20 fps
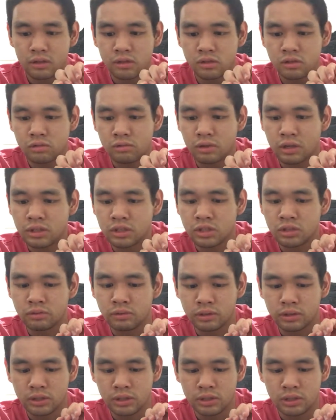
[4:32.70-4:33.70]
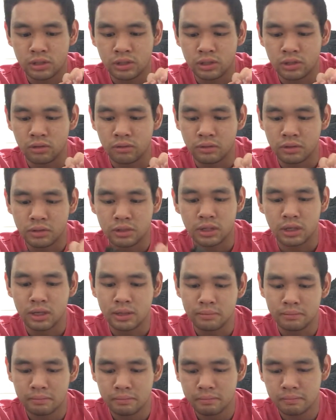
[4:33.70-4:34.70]
Scratches very easily over
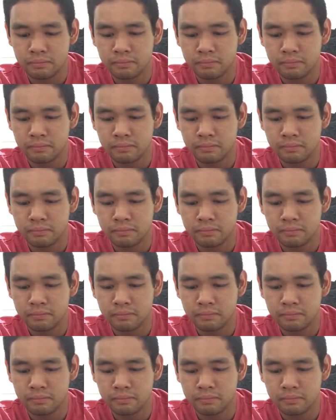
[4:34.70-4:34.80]
time.